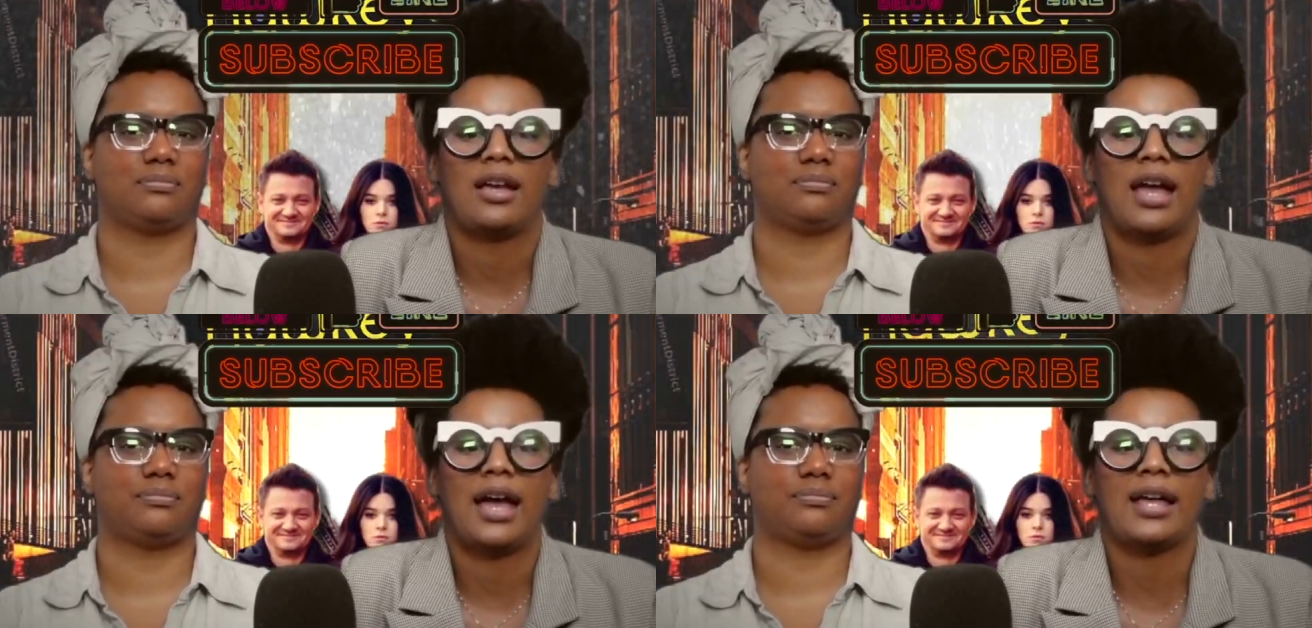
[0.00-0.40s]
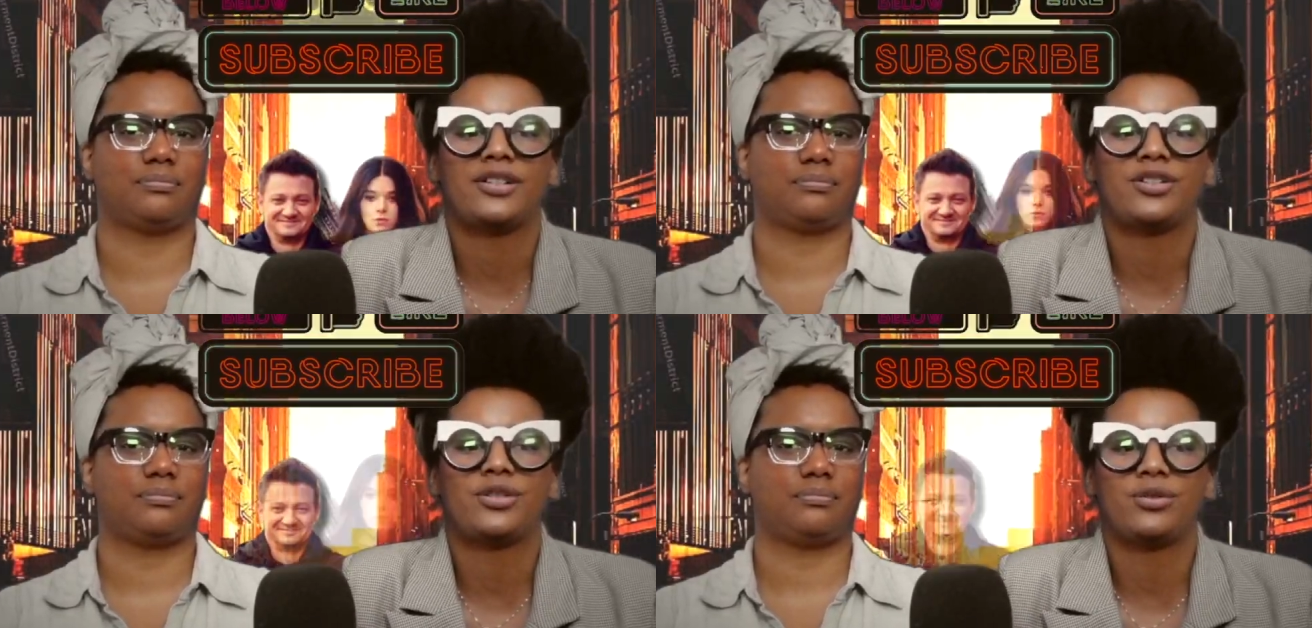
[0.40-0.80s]
Speaker 1: I
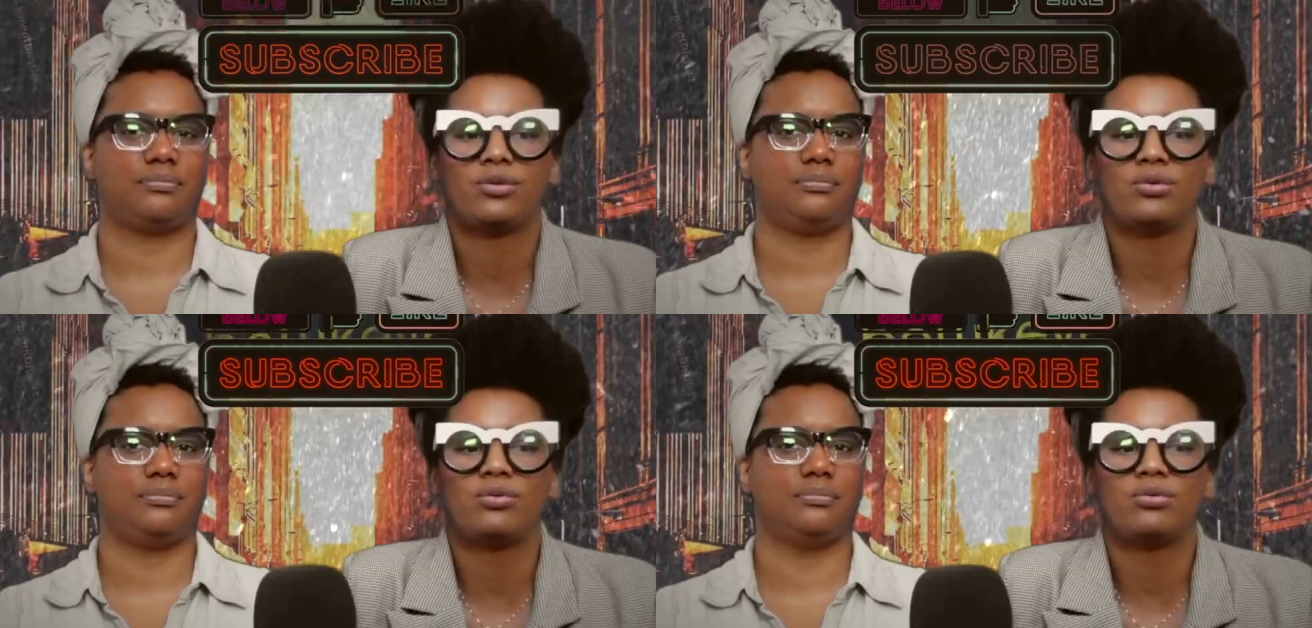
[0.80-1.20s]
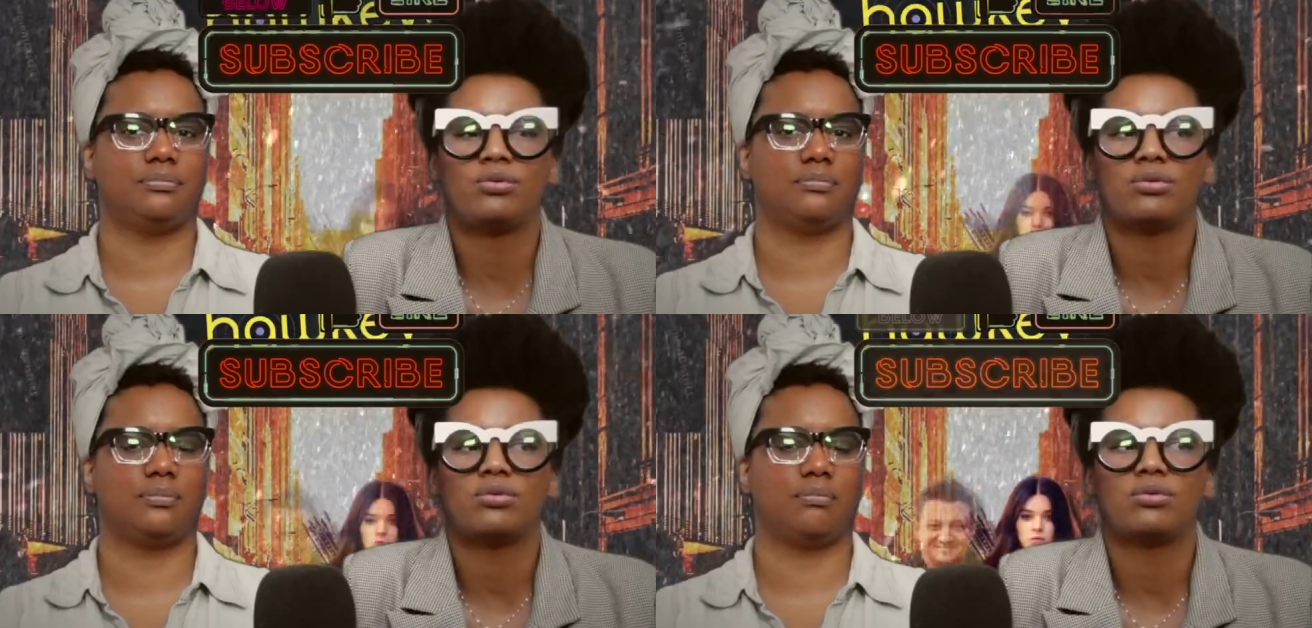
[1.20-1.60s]
do
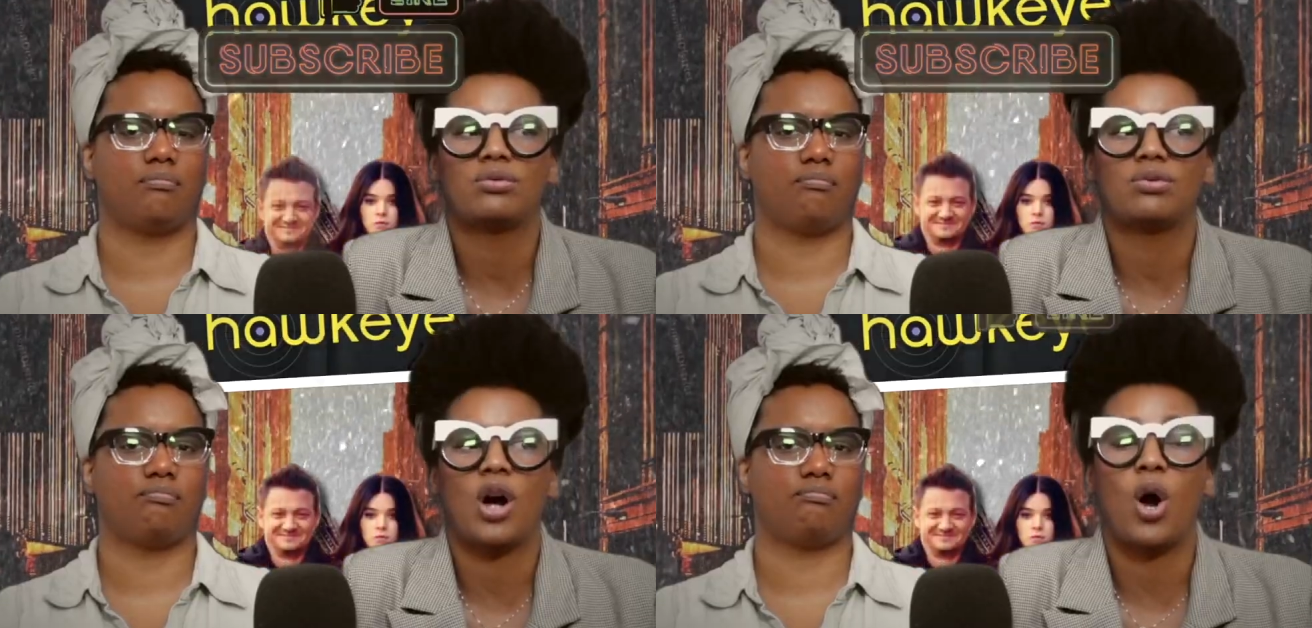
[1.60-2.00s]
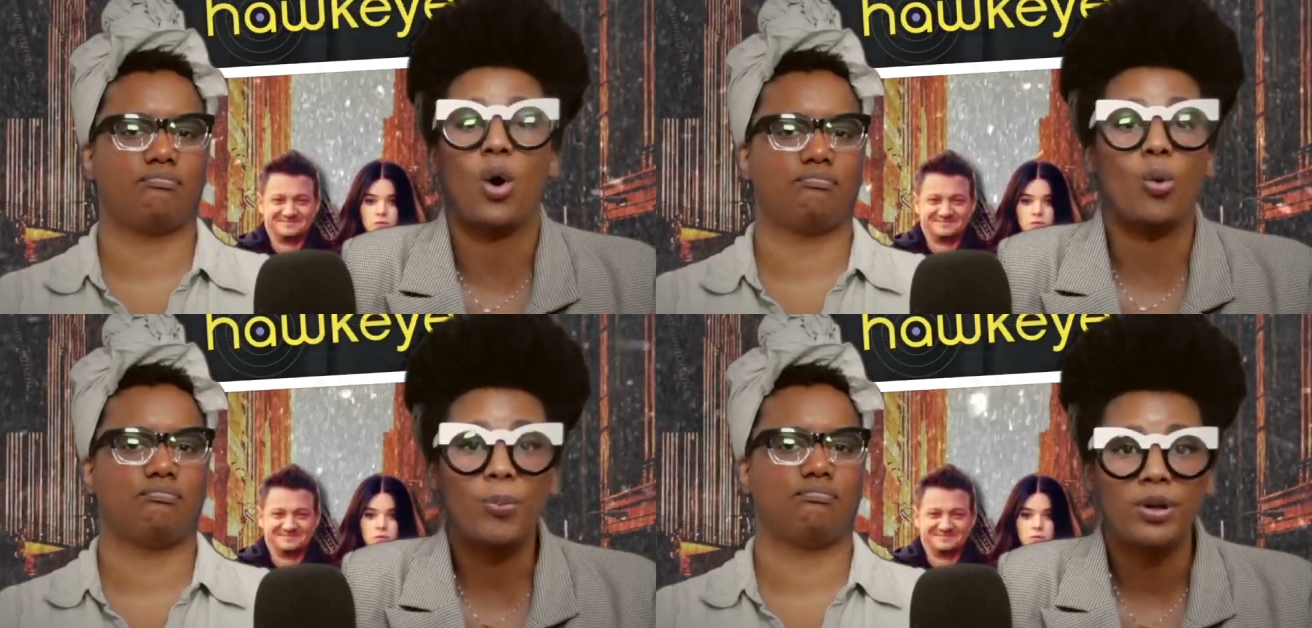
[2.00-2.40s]

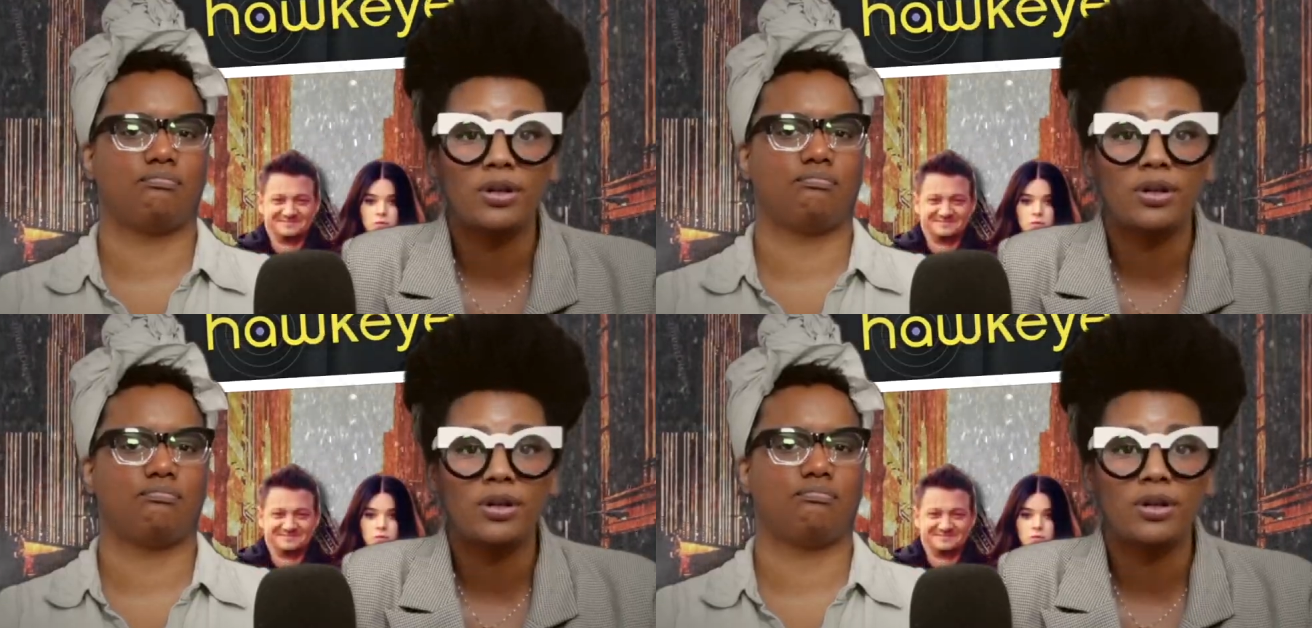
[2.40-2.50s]
hope